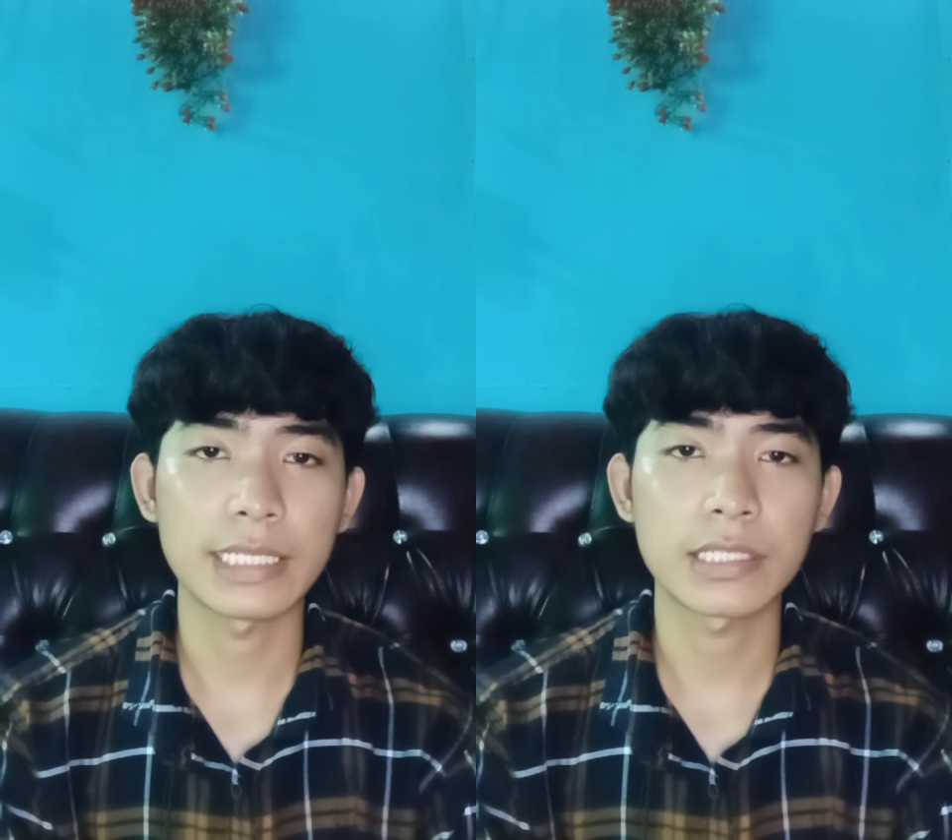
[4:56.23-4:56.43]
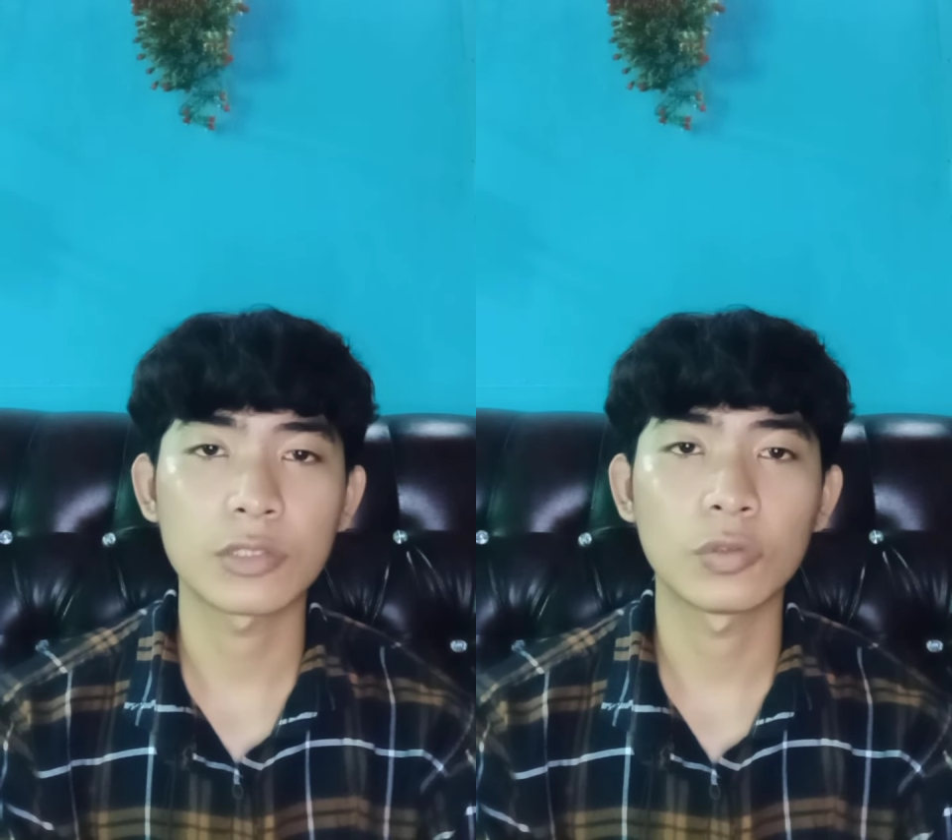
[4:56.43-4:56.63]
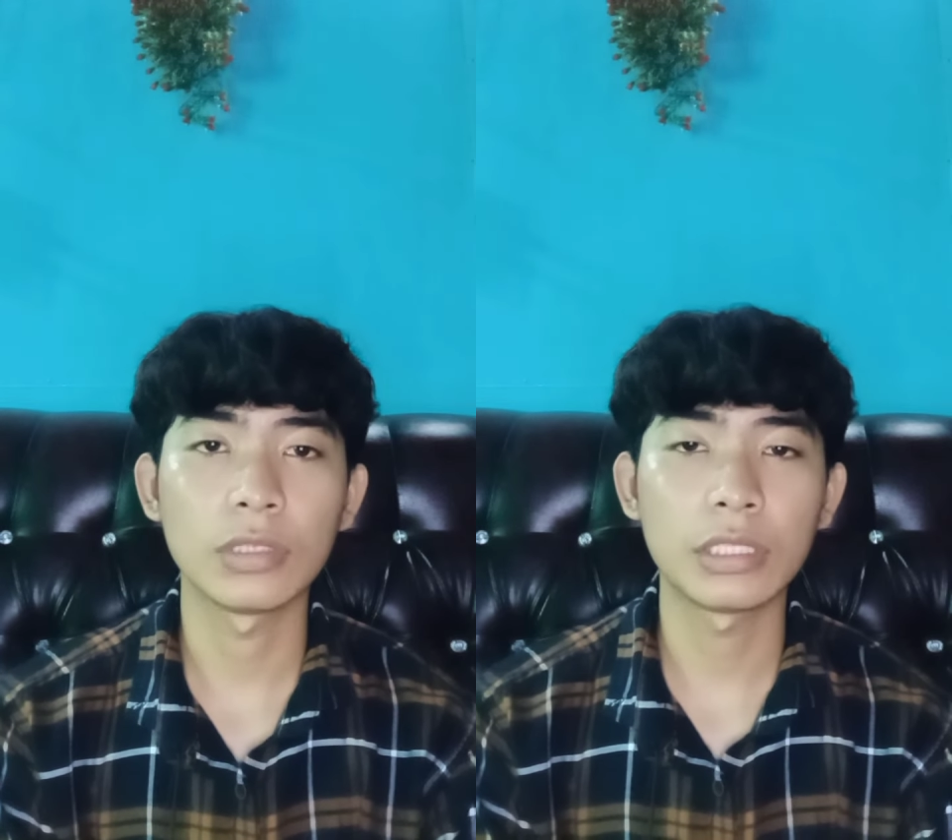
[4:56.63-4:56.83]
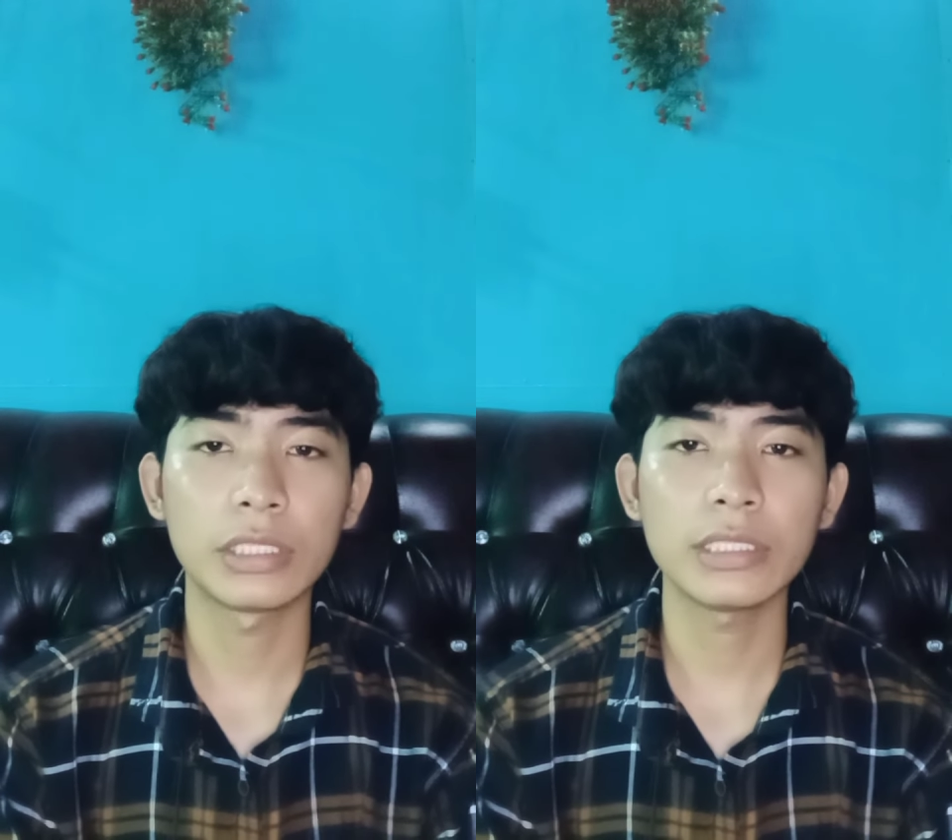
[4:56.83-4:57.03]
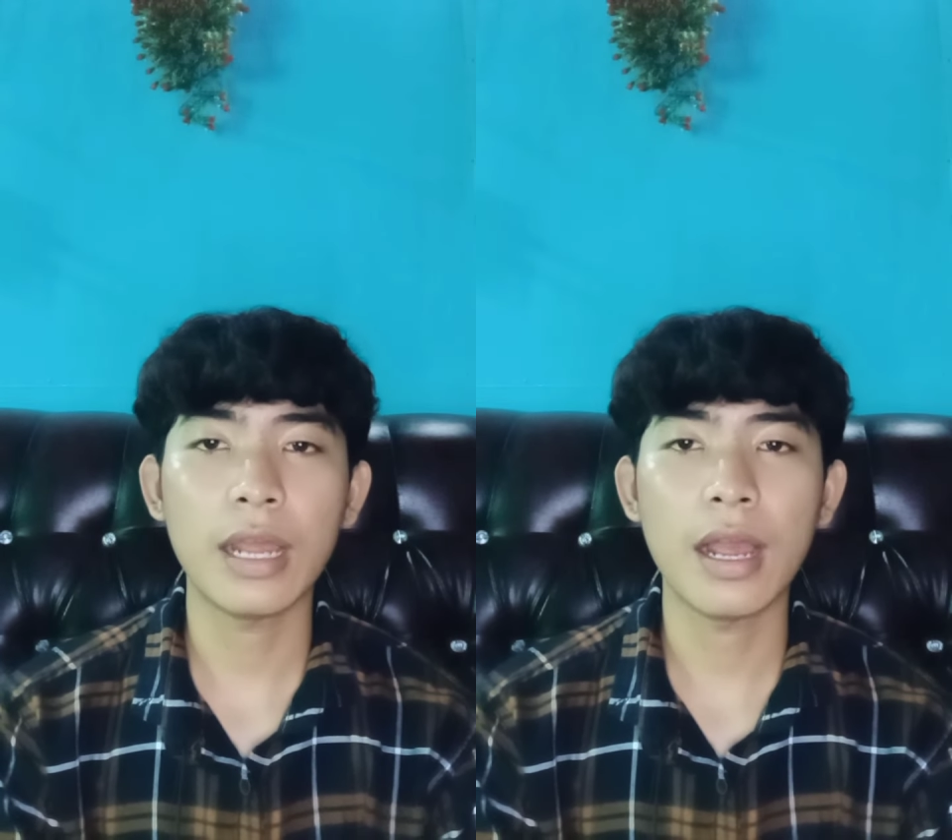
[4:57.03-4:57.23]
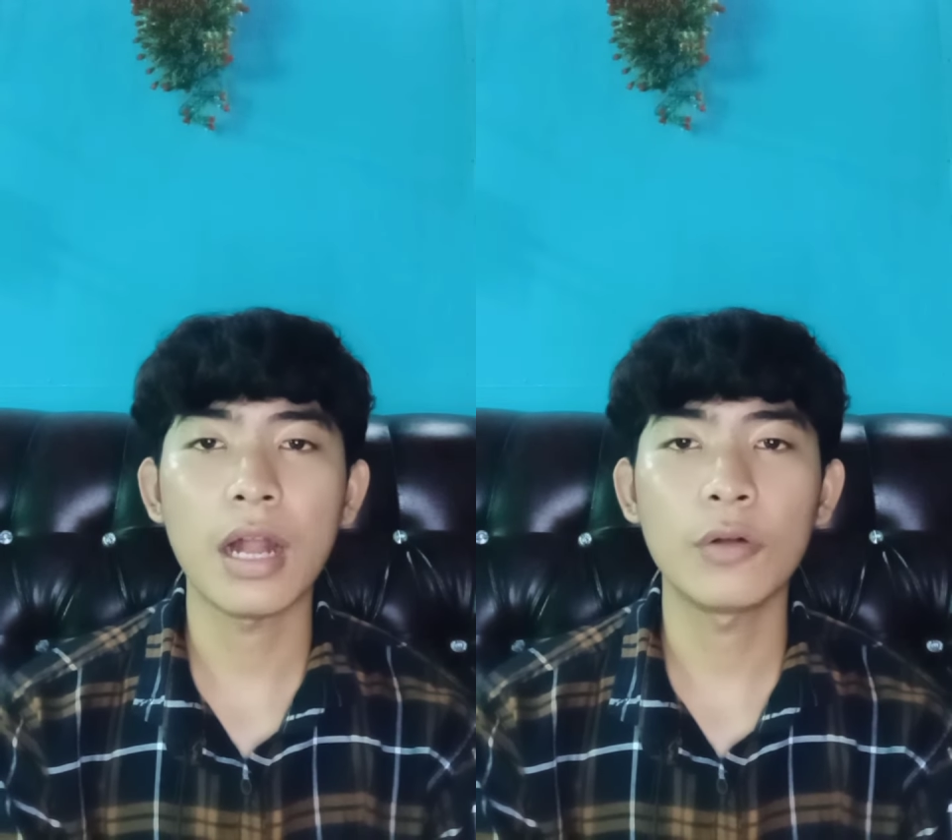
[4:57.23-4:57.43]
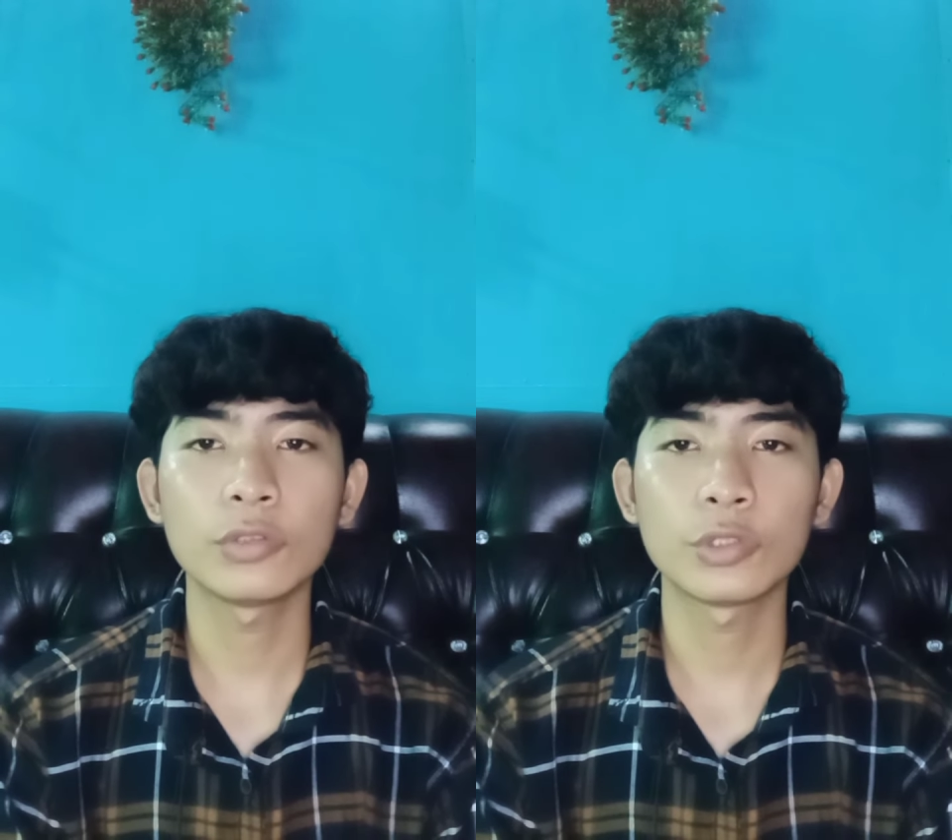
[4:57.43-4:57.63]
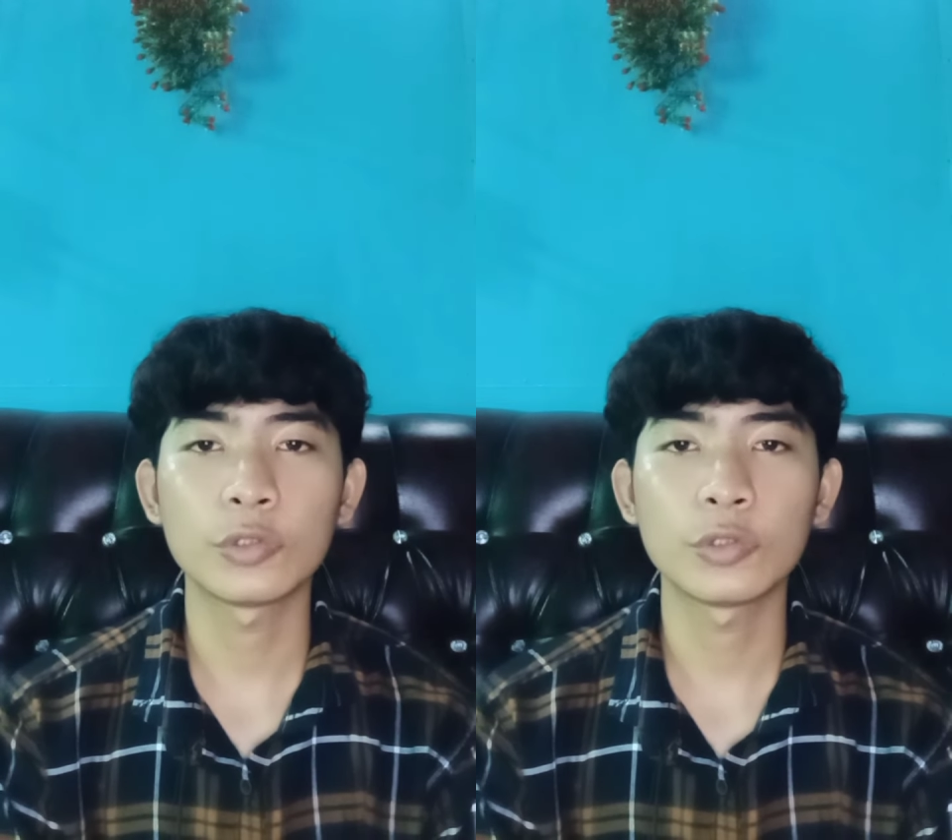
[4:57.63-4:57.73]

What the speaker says: is to learn how